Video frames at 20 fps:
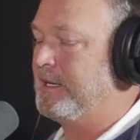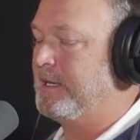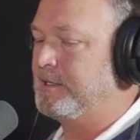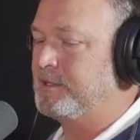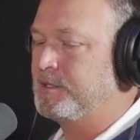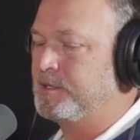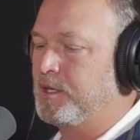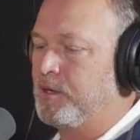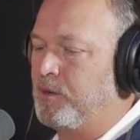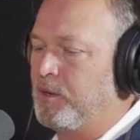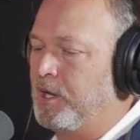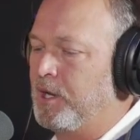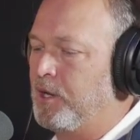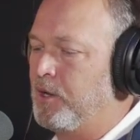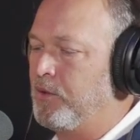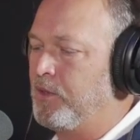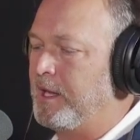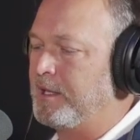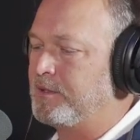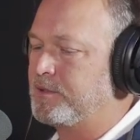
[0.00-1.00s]
And so I
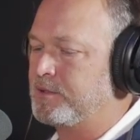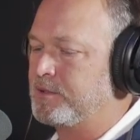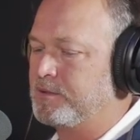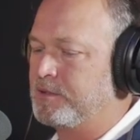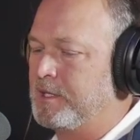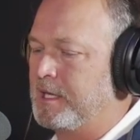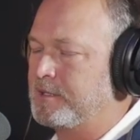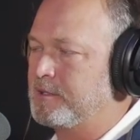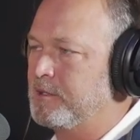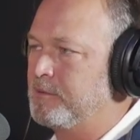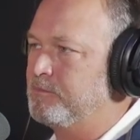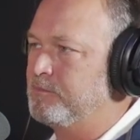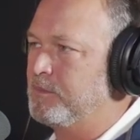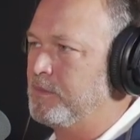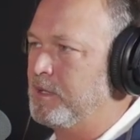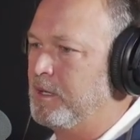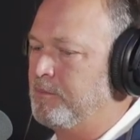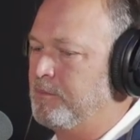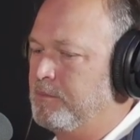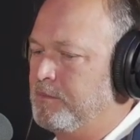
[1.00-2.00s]
know that's
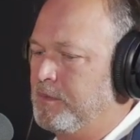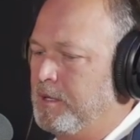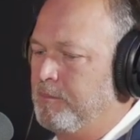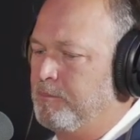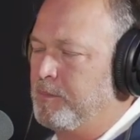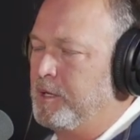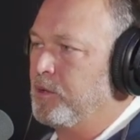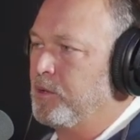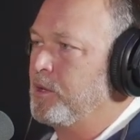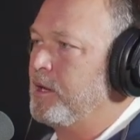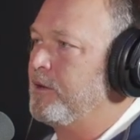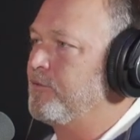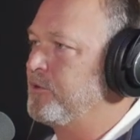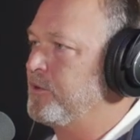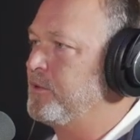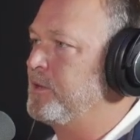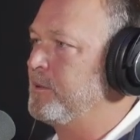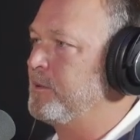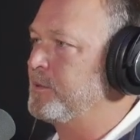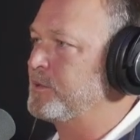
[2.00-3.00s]
a build up
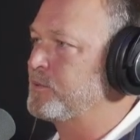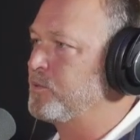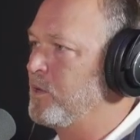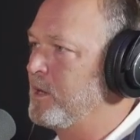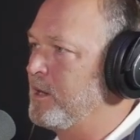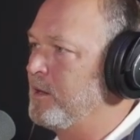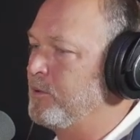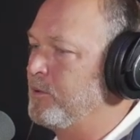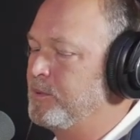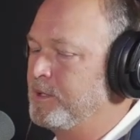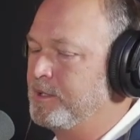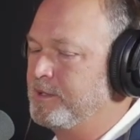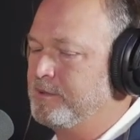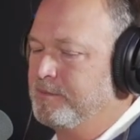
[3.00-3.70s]
for them as well. But